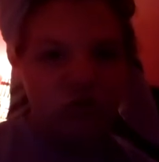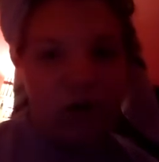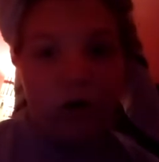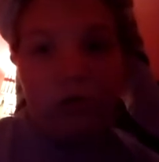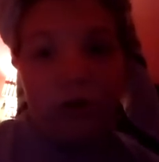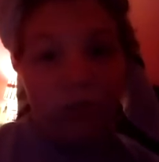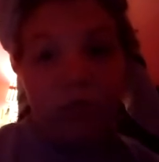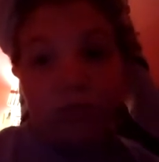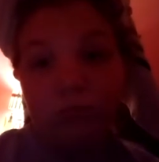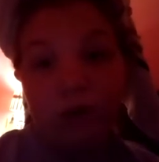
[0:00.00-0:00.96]
channel
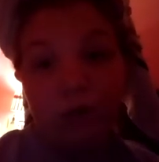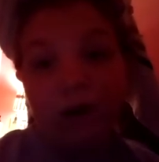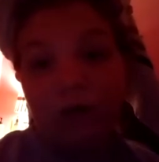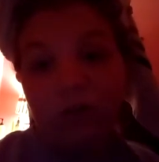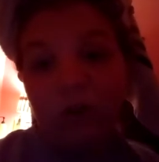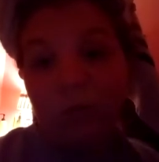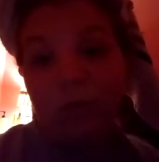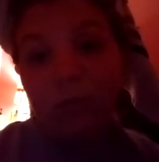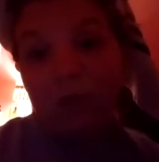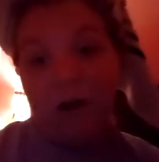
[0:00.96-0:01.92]
names, let me know in the
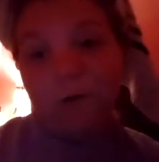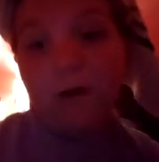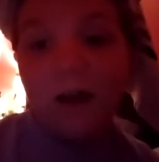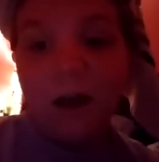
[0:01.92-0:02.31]
comments below.